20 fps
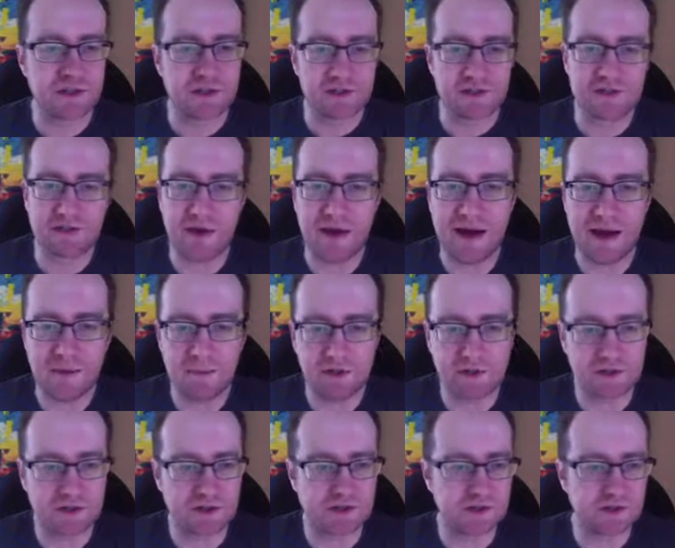So how to
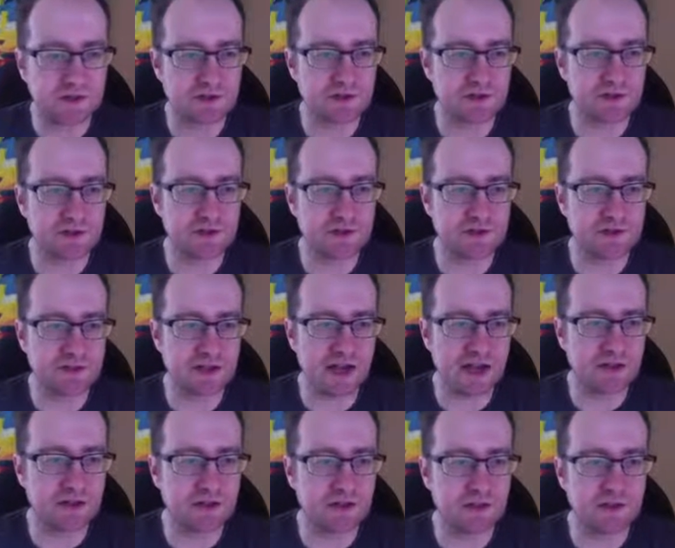build your your your
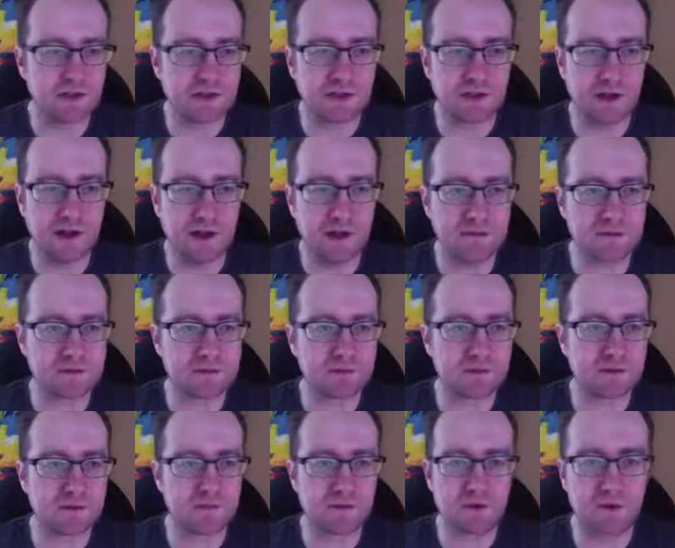title, um,
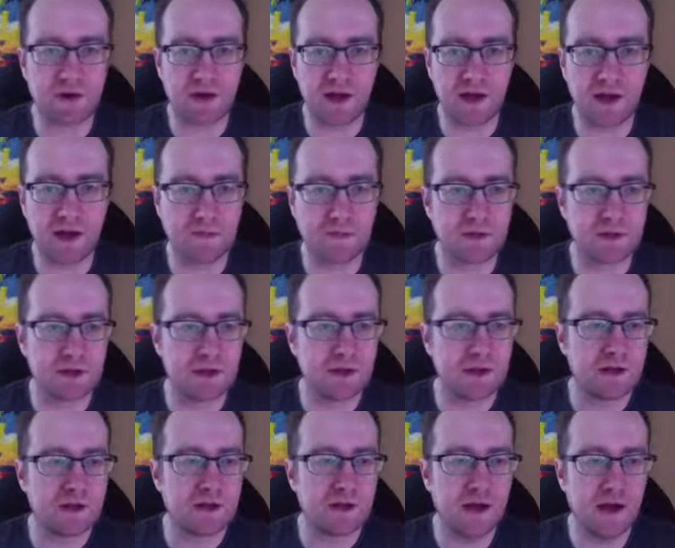Springboard help,
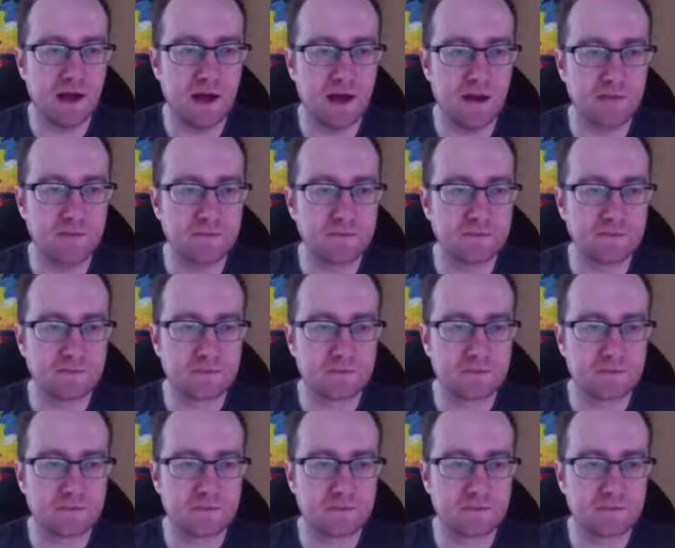um,